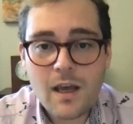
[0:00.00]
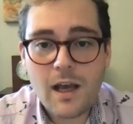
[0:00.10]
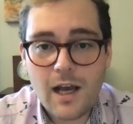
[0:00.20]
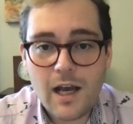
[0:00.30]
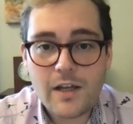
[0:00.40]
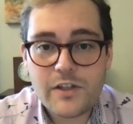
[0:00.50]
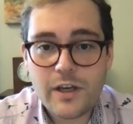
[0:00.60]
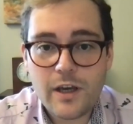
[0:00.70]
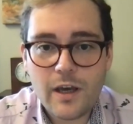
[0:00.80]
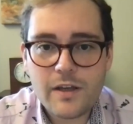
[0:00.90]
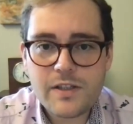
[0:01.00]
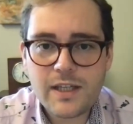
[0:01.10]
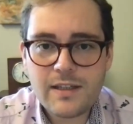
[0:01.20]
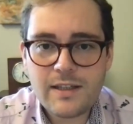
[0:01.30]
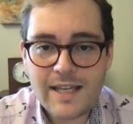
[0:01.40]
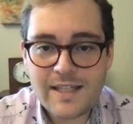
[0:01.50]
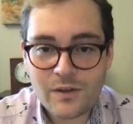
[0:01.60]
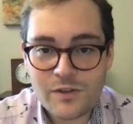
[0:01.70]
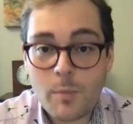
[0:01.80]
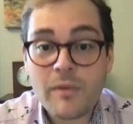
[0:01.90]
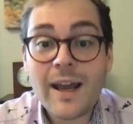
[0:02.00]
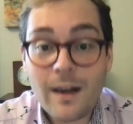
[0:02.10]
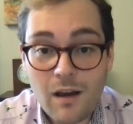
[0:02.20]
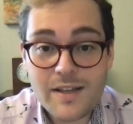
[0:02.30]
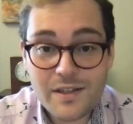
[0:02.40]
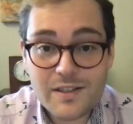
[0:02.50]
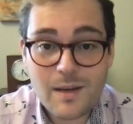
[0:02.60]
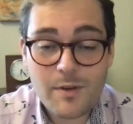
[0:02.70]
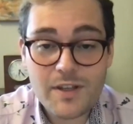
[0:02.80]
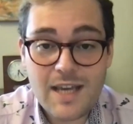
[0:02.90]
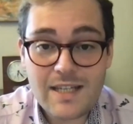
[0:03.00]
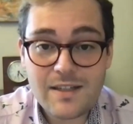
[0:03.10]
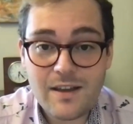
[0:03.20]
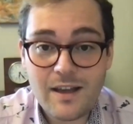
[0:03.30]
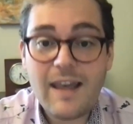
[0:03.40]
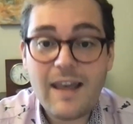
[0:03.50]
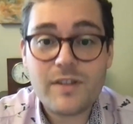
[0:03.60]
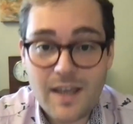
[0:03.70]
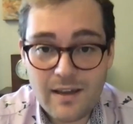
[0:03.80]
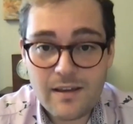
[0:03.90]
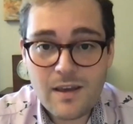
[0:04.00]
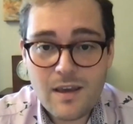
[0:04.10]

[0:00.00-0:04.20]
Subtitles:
to get on top of analysing some of the data that are left there.